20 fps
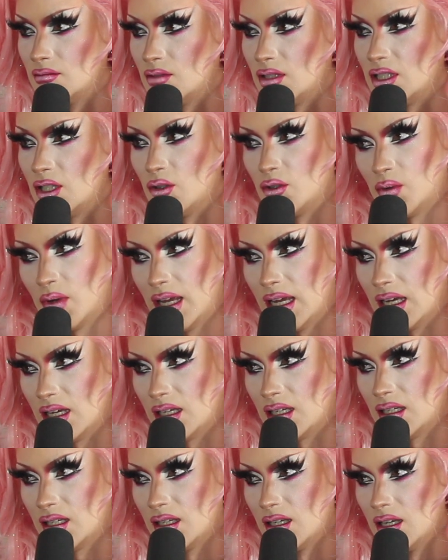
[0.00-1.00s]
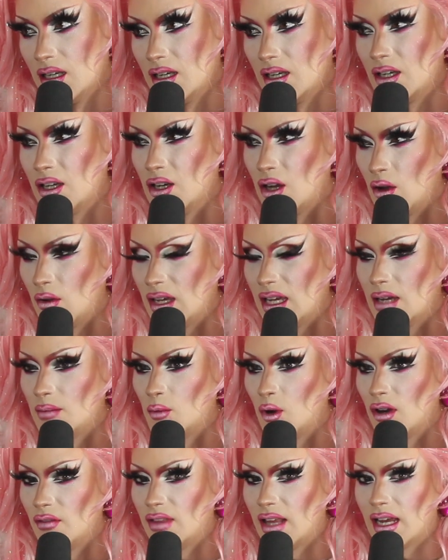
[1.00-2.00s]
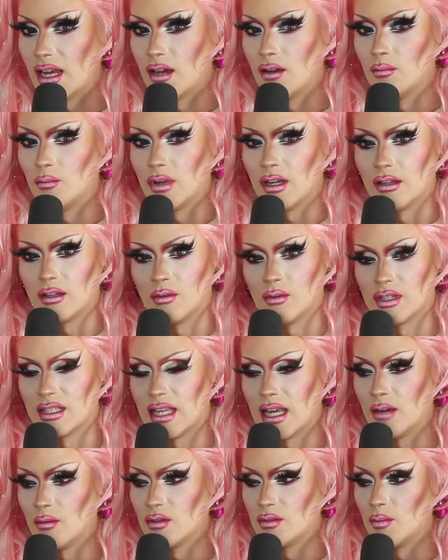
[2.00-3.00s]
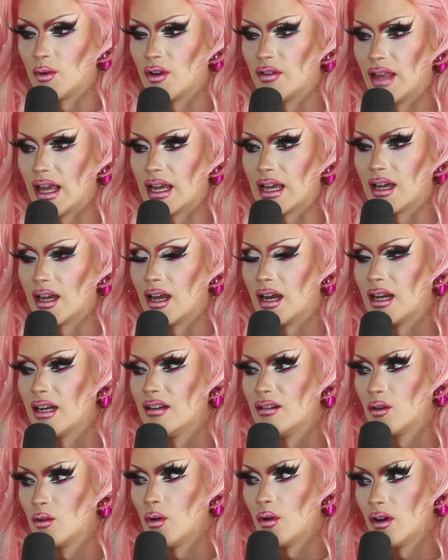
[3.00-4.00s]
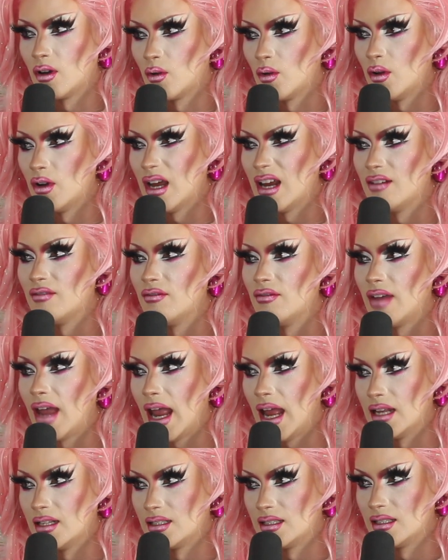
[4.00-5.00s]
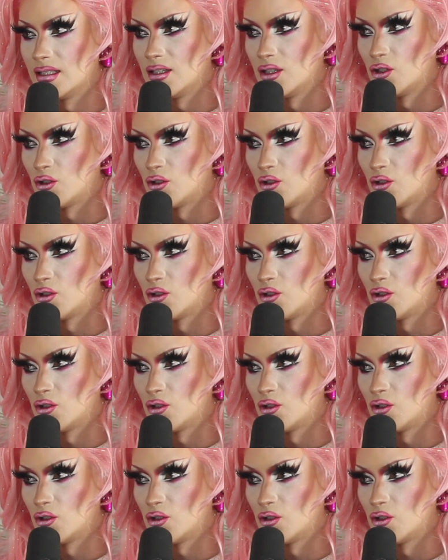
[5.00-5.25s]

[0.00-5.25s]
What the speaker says: No. You know, he had more of like what you were saying was more like a quote unquote advanced